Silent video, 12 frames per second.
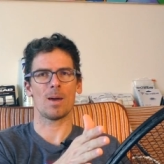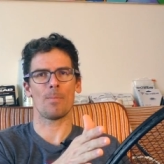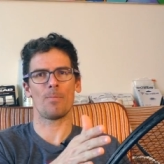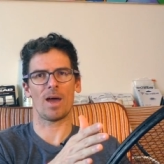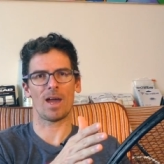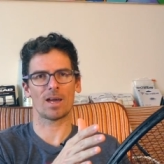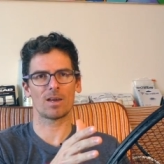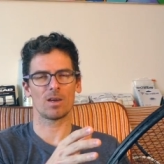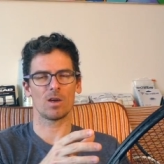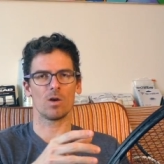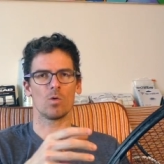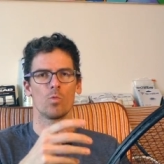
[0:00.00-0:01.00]
back
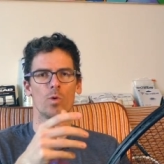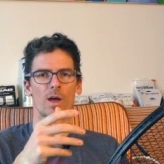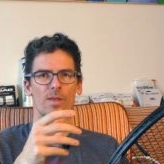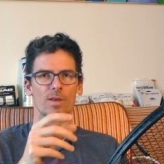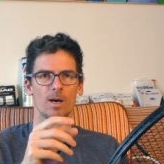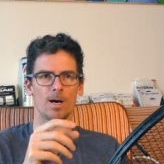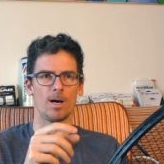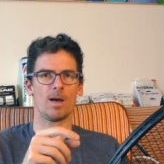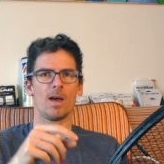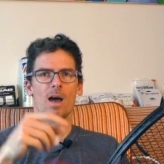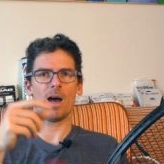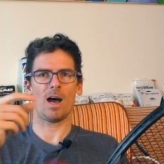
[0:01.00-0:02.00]
with a
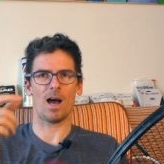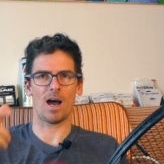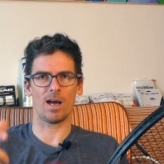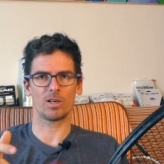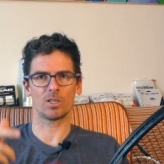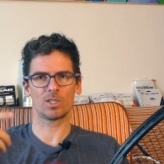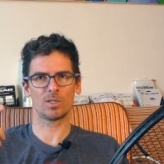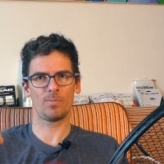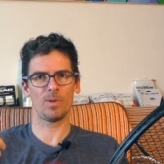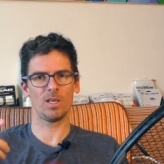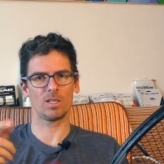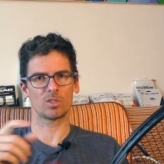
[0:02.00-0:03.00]
higher
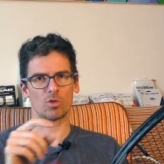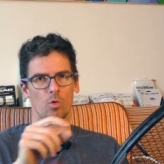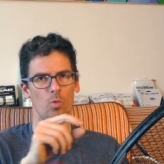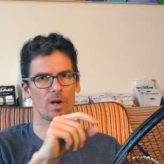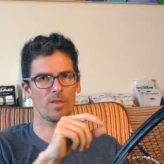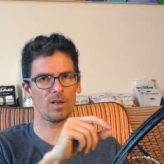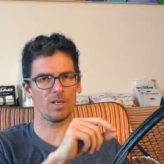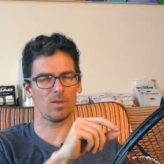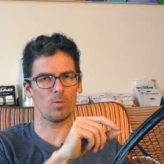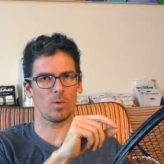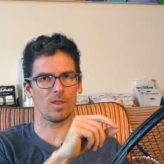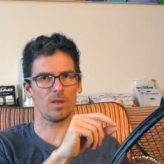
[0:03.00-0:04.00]
speed. So where
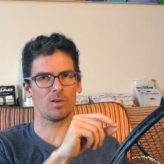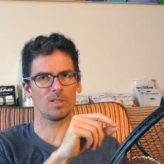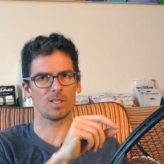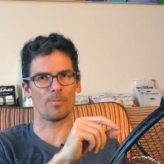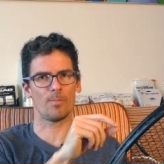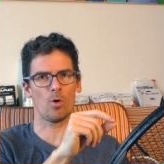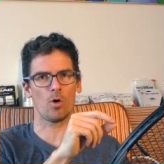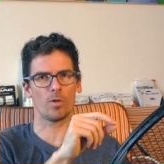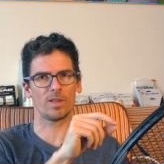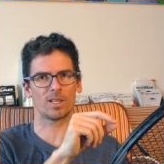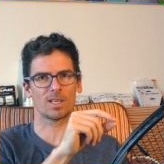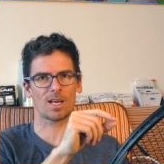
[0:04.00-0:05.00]
there, when there is a ball
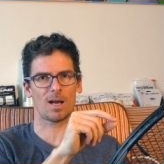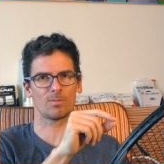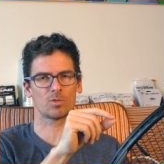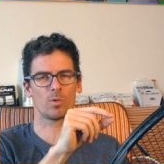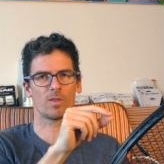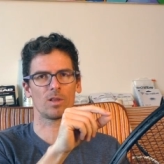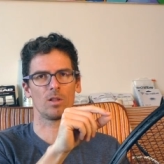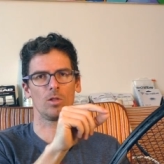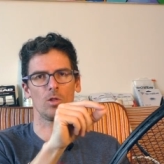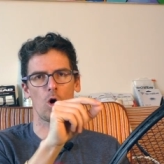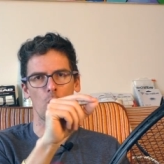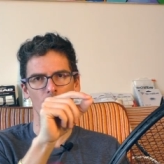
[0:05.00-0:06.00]
that comes with a
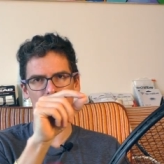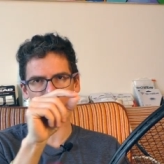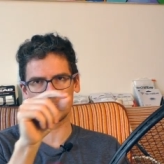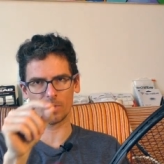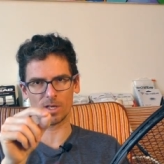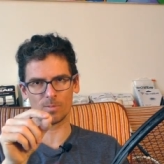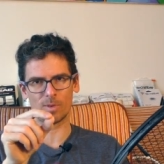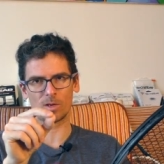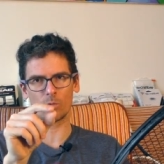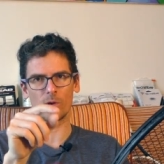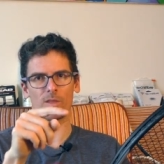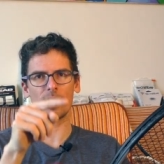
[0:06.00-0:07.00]
lower speed
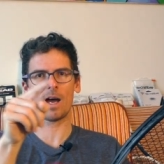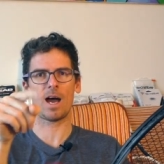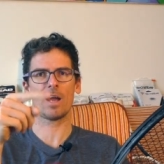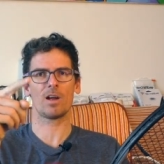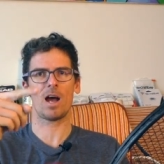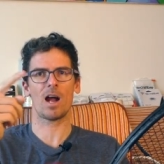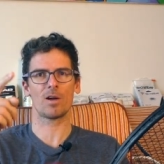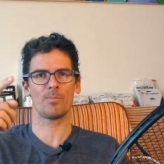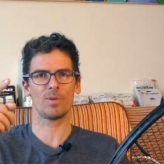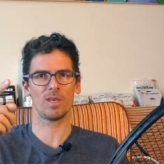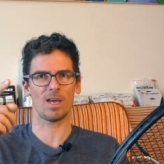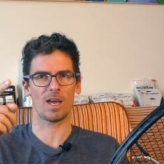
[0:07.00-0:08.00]
but with higher
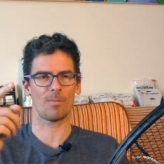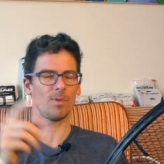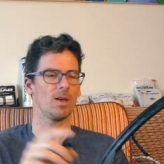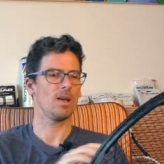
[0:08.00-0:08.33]
RPM,